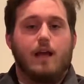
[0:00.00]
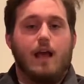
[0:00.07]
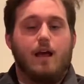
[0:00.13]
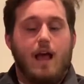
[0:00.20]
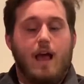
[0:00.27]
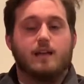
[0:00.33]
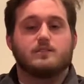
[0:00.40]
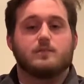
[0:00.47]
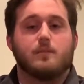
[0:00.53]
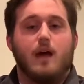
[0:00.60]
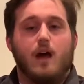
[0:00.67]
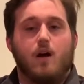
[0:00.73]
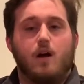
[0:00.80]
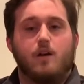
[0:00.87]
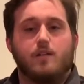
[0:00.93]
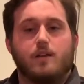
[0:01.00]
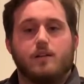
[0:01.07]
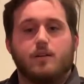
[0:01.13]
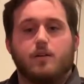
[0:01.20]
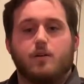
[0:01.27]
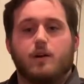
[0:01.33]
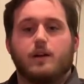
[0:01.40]
ask them how are they
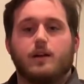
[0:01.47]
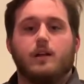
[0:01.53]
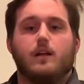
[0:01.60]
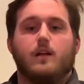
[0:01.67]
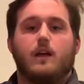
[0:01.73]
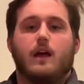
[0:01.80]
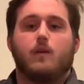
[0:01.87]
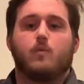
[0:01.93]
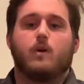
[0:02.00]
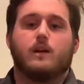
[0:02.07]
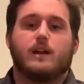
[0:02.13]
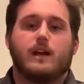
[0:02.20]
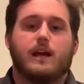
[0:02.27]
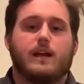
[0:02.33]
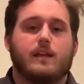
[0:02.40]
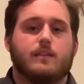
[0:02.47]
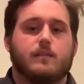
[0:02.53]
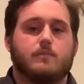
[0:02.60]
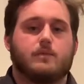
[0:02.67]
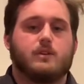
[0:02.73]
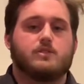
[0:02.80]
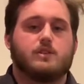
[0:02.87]
doing and what can I get
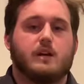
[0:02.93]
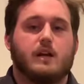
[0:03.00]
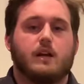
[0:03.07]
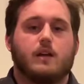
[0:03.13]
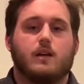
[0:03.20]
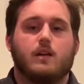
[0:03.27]
them to drink.